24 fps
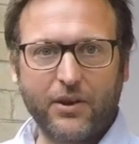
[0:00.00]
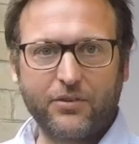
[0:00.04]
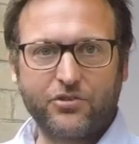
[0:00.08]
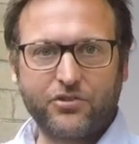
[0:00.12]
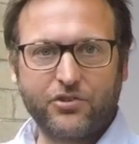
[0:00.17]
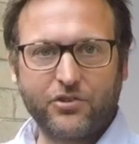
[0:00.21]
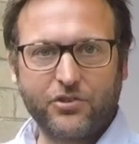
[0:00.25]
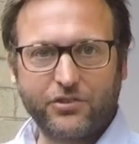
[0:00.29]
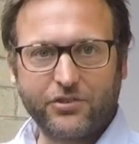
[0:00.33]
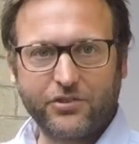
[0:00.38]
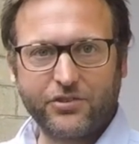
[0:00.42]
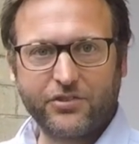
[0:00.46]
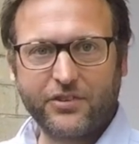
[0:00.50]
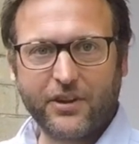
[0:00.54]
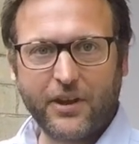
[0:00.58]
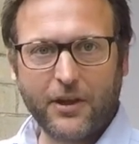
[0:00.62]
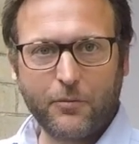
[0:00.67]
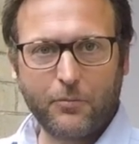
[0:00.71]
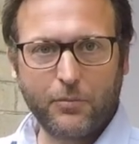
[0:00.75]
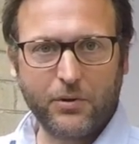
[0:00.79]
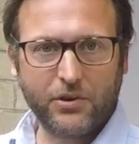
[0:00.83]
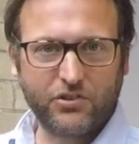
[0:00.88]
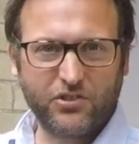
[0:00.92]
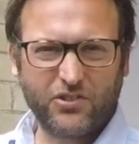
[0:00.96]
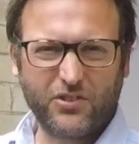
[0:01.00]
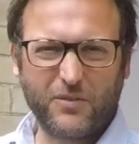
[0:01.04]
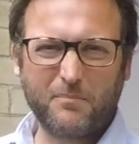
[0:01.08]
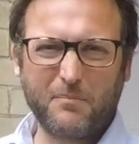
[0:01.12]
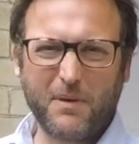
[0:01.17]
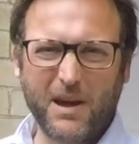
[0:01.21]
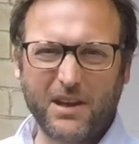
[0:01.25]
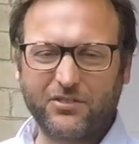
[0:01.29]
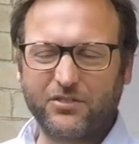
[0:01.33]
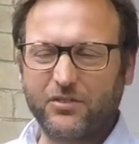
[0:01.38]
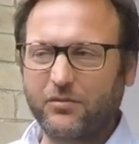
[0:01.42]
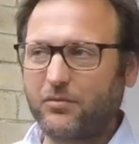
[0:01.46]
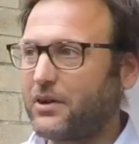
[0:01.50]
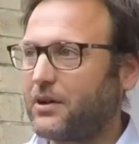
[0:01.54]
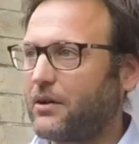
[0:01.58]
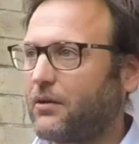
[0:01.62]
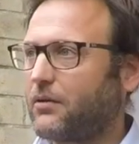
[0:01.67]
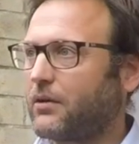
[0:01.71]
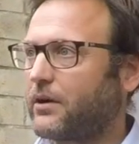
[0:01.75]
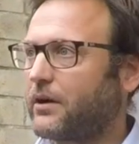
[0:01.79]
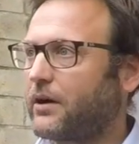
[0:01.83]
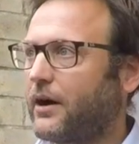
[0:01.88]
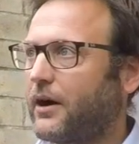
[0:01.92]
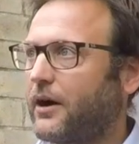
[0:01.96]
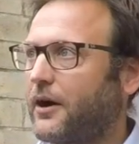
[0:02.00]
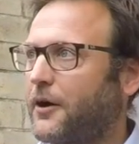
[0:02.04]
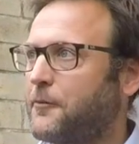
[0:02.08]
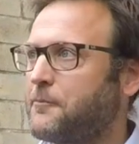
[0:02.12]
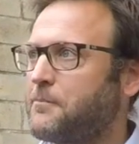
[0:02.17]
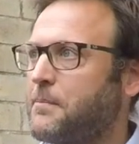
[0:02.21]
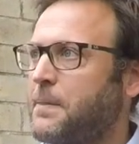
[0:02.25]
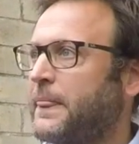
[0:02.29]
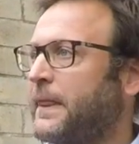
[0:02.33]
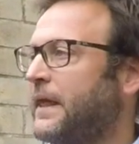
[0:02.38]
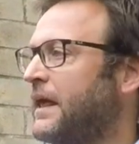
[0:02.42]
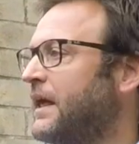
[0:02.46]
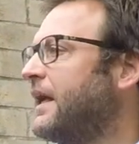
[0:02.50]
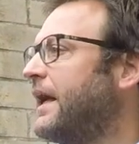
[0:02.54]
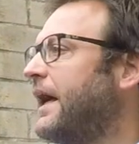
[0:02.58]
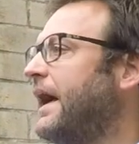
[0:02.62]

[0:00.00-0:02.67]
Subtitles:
but it just shows you what a large vehicle